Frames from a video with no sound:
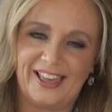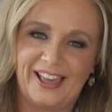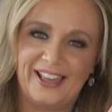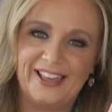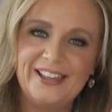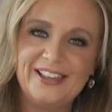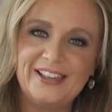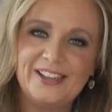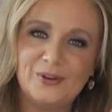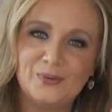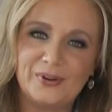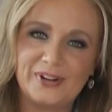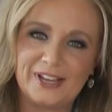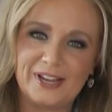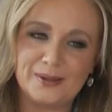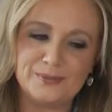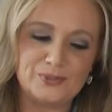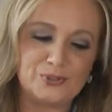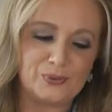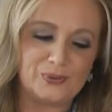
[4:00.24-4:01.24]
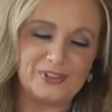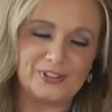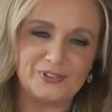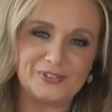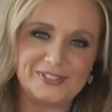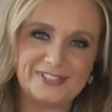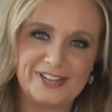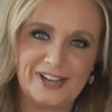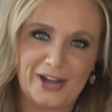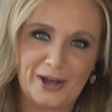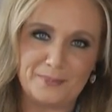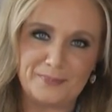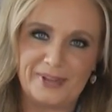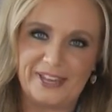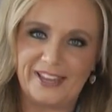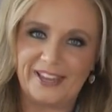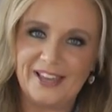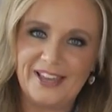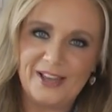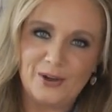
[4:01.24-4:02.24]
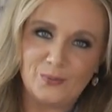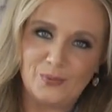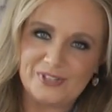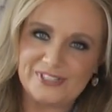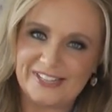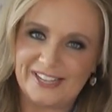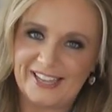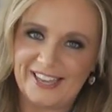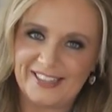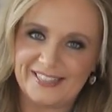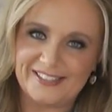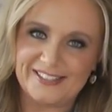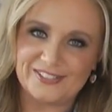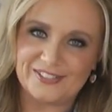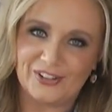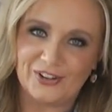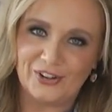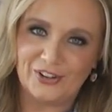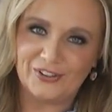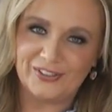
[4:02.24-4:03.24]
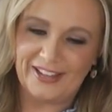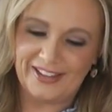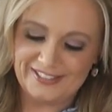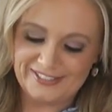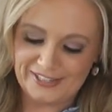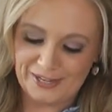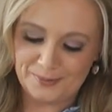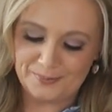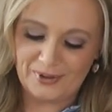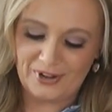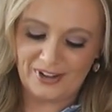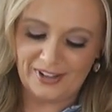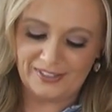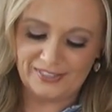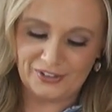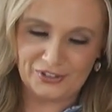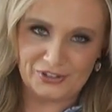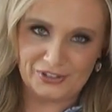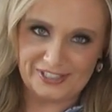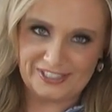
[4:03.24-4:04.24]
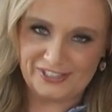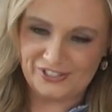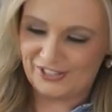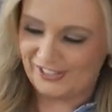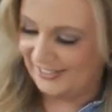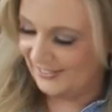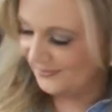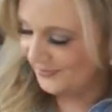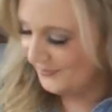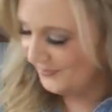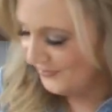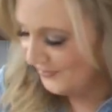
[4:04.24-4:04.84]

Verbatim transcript: that when it comes to a little topping once I get these all lined up on the cookie sheet.